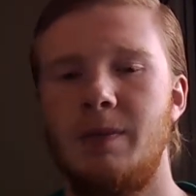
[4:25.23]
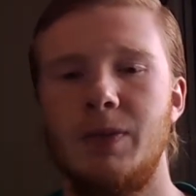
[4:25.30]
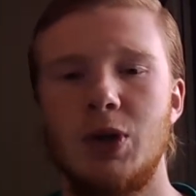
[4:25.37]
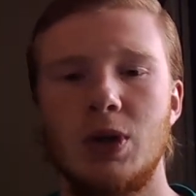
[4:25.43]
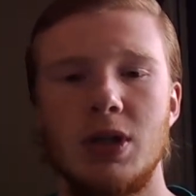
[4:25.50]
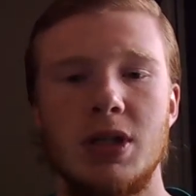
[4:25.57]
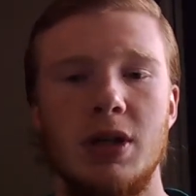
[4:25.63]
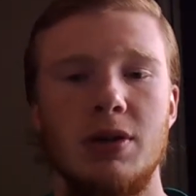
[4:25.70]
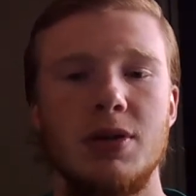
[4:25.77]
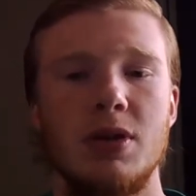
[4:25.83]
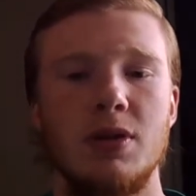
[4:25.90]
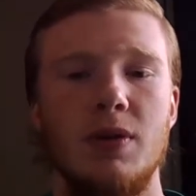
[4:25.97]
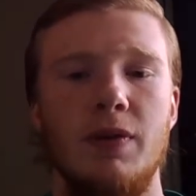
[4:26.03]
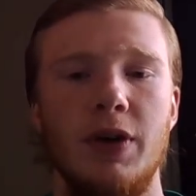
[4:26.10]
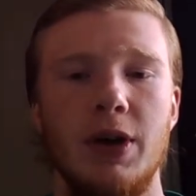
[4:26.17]
Georgia Southern's
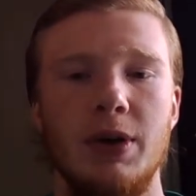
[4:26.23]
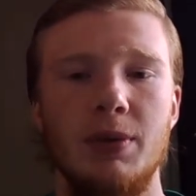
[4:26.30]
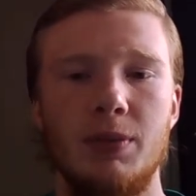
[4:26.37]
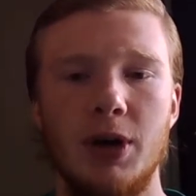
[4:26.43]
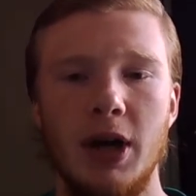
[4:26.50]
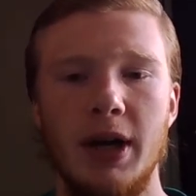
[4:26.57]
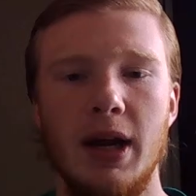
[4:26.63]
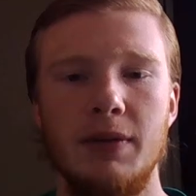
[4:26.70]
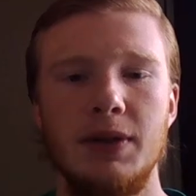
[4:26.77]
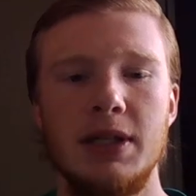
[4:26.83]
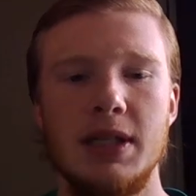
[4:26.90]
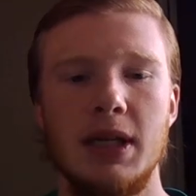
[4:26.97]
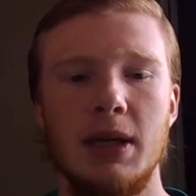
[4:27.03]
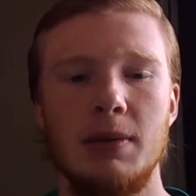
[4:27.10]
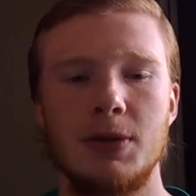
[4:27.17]
also a very run-heavy
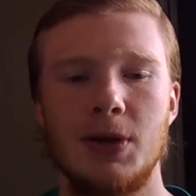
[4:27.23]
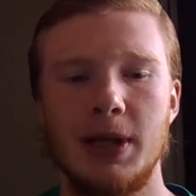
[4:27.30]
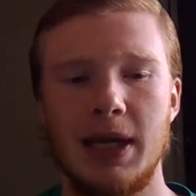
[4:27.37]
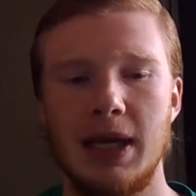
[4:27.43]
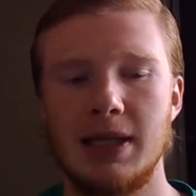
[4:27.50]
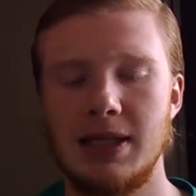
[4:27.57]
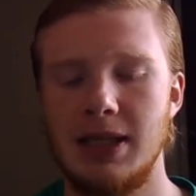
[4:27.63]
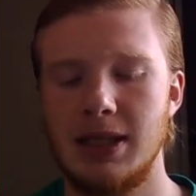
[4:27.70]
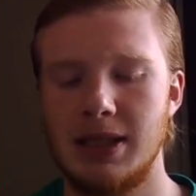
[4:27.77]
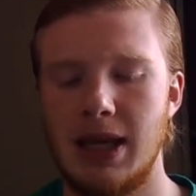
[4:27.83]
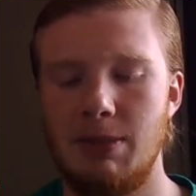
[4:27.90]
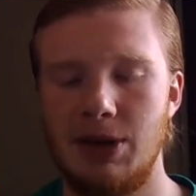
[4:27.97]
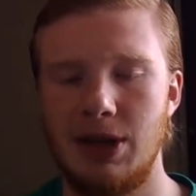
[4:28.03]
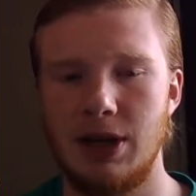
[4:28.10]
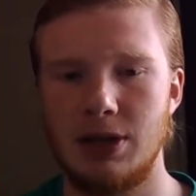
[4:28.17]
team, so I can't see this
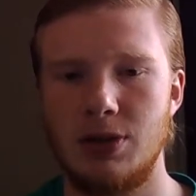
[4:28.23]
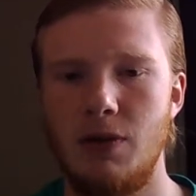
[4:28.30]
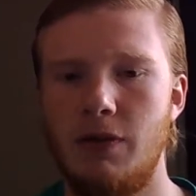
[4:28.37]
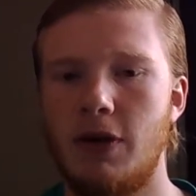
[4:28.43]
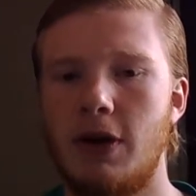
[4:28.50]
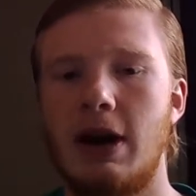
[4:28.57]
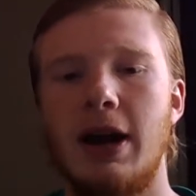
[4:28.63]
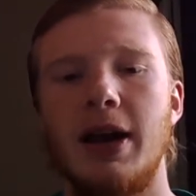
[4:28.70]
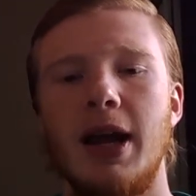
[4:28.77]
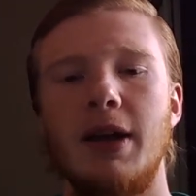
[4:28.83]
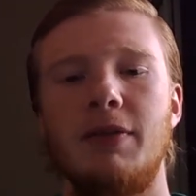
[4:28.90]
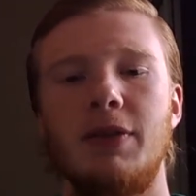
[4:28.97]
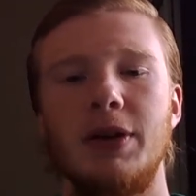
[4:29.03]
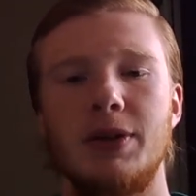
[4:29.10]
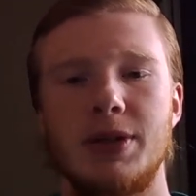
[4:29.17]
game getting too far out of
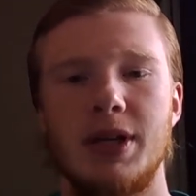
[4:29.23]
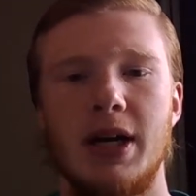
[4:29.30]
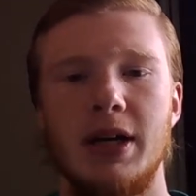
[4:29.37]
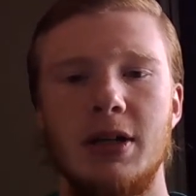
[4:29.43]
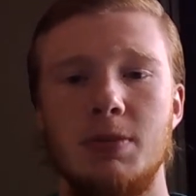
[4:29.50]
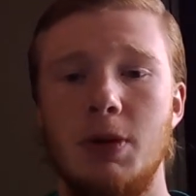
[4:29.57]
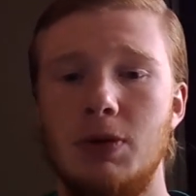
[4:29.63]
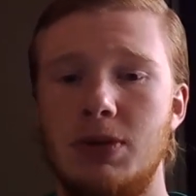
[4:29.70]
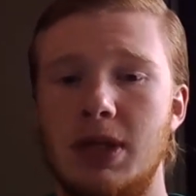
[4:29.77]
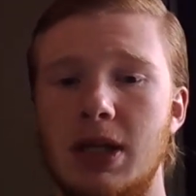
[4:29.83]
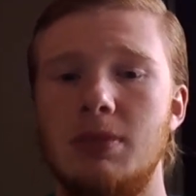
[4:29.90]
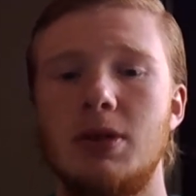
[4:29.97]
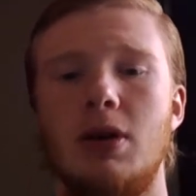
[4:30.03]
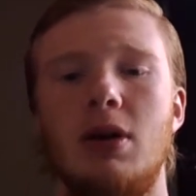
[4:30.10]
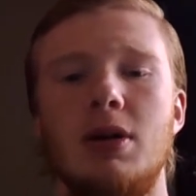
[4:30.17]
hand for either side, because both
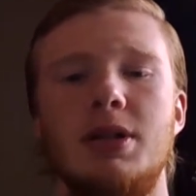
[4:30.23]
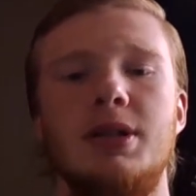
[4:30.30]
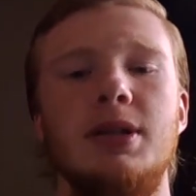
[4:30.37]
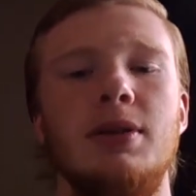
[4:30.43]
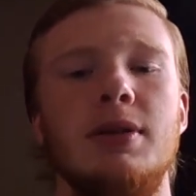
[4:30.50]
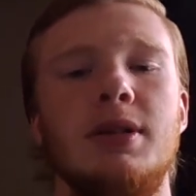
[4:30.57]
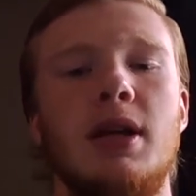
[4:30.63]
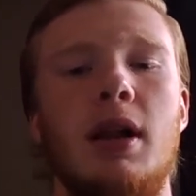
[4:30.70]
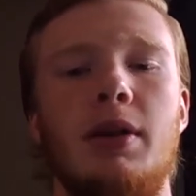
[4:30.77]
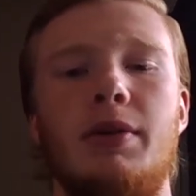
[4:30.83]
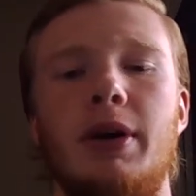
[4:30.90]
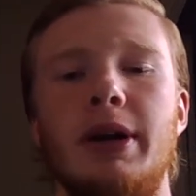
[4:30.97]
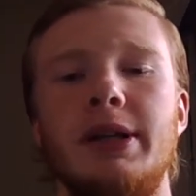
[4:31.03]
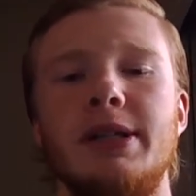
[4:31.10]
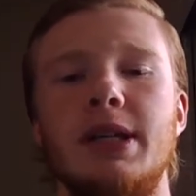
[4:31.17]
teams are still solid
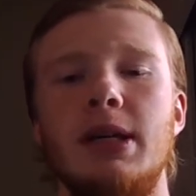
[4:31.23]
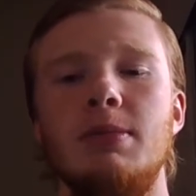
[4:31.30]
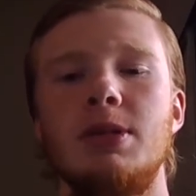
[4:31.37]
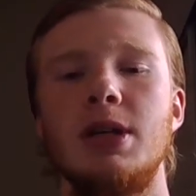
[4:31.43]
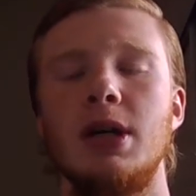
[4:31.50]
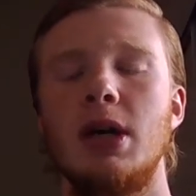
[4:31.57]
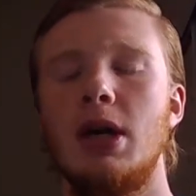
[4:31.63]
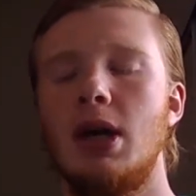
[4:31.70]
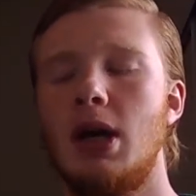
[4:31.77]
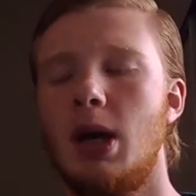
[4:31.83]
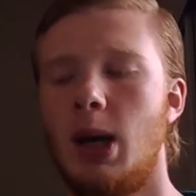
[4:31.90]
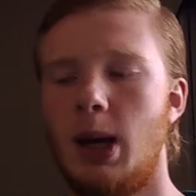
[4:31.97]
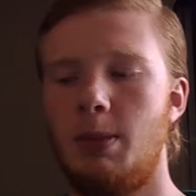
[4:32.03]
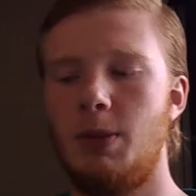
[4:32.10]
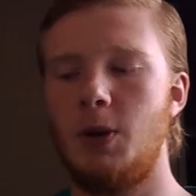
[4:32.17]
running teams,
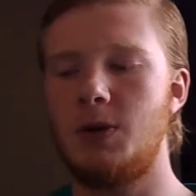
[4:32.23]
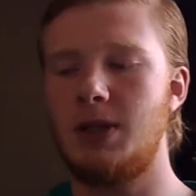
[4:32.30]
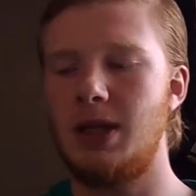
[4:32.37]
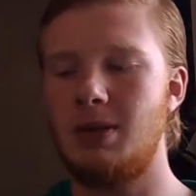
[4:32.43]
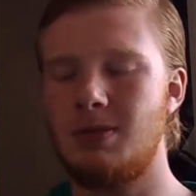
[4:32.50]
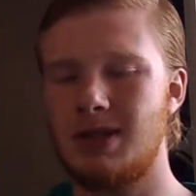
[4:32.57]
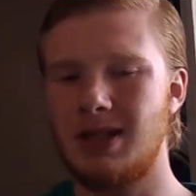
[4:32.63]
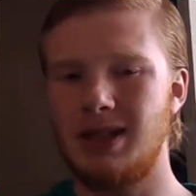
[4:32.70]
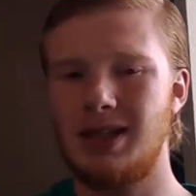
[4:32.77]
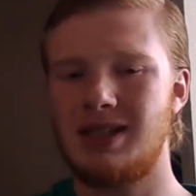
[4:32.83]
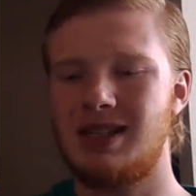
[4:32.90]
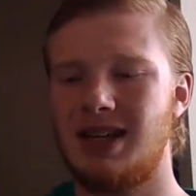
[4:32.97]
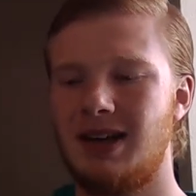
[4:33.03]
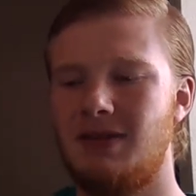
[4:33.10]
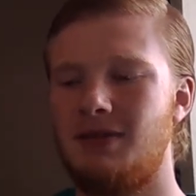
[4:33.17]
and both teams at
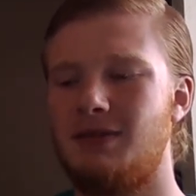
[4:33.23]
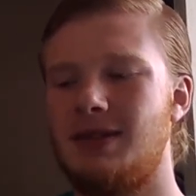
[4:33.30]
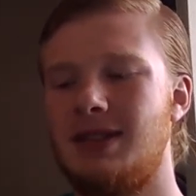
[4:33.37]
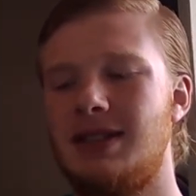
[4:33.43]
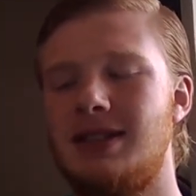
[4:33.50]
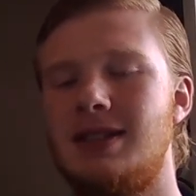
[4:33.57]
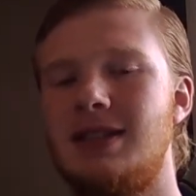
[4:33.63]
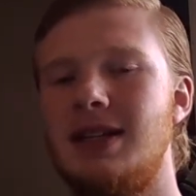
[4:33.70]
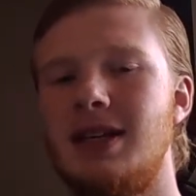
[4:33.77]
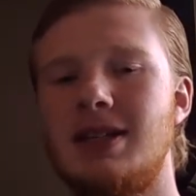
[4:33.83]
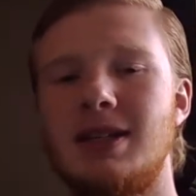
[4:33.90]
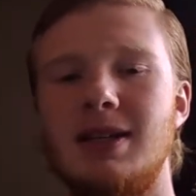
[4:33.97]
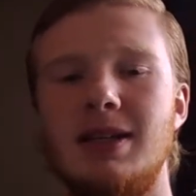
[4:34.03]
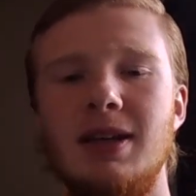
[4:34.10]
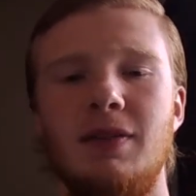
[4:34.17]
least have
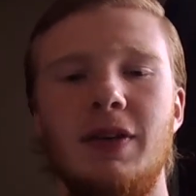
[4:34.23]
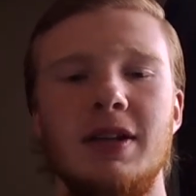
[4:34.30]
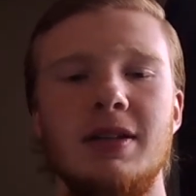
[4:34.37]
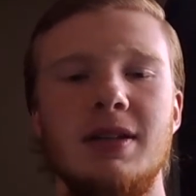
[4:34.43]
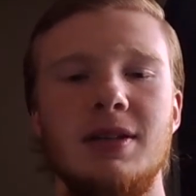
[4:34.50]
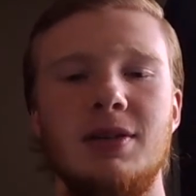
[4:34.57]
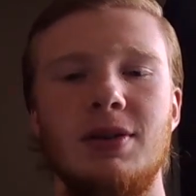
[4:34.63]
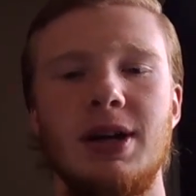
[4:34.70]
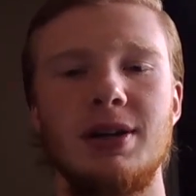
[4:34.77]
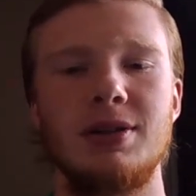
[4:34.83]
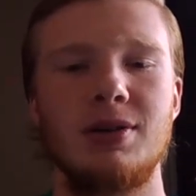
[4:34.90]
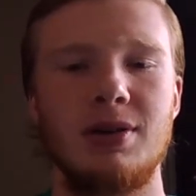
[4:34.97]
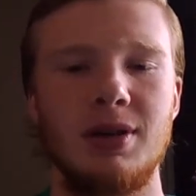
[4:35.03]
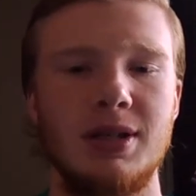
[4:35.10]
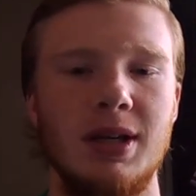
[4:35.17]
decent defenses. Granted, it's
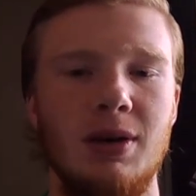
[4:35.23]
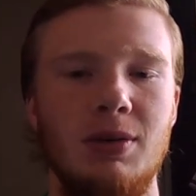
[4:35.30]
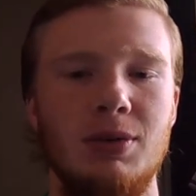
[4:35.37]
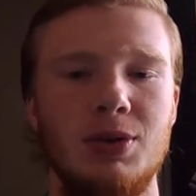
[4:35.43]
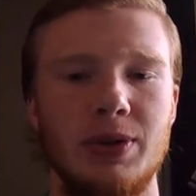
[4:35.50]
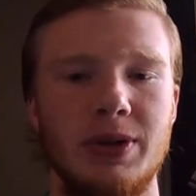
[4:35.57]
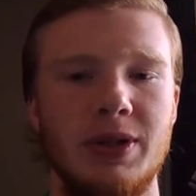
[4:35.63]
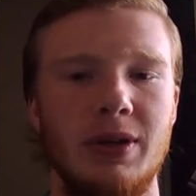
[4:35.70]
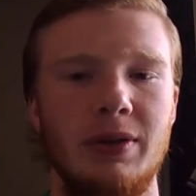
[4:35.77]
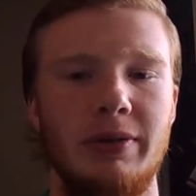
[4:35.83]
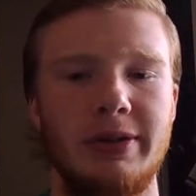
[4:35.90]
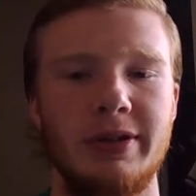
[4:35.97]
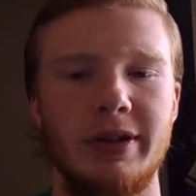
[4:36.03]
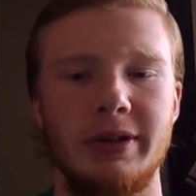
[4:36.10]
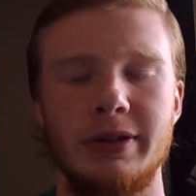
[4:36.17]
hard to tell with Georgia
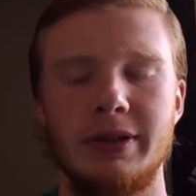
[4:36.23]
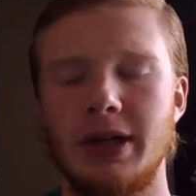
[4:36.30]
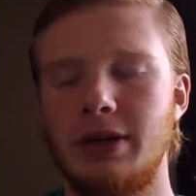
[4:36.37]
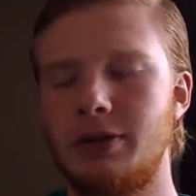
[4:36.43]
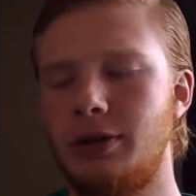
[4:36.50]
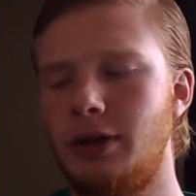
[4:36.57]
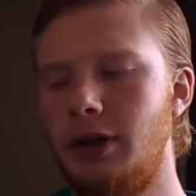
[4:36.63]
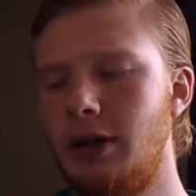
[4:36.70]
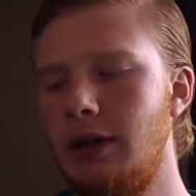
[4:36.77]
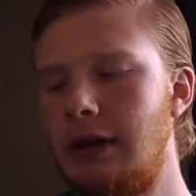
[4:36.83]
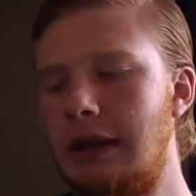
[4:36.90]
Southern's strength of schedule,